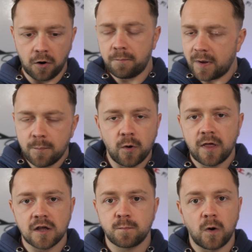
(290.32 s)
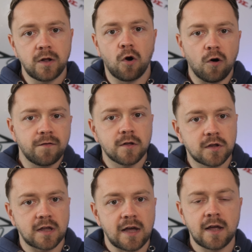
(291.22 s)
people at this point often
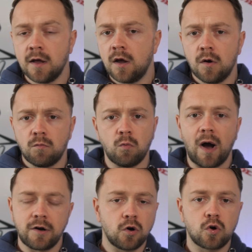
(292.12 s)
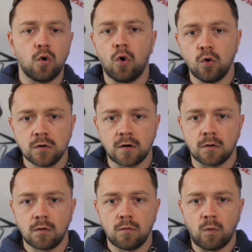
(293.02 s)
say, well, why not go older?
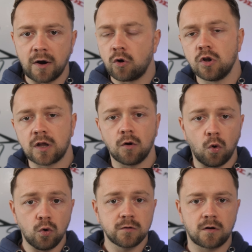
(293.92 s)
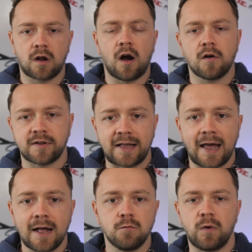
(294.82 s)
Why not look at older cars
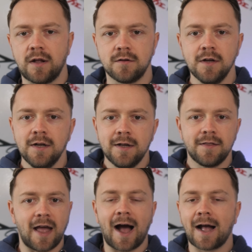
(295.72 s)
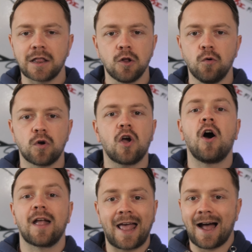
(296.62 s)
again when they had no
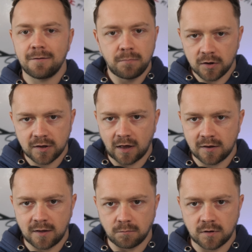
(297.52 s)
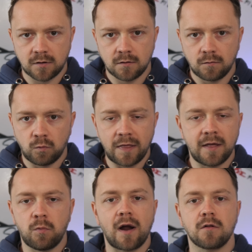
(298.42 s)
CAN bus systems, when they
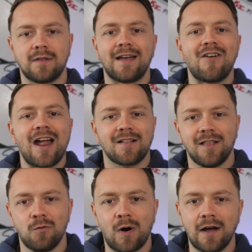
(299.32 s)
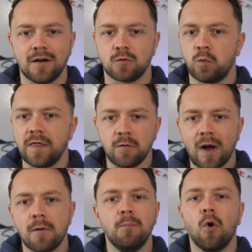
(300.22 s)
were directly wired, when they
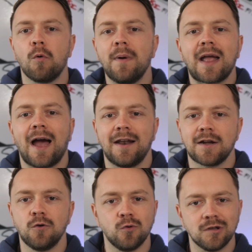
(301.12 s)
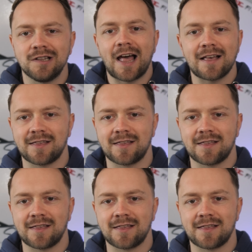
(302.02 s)
were more mechanical, less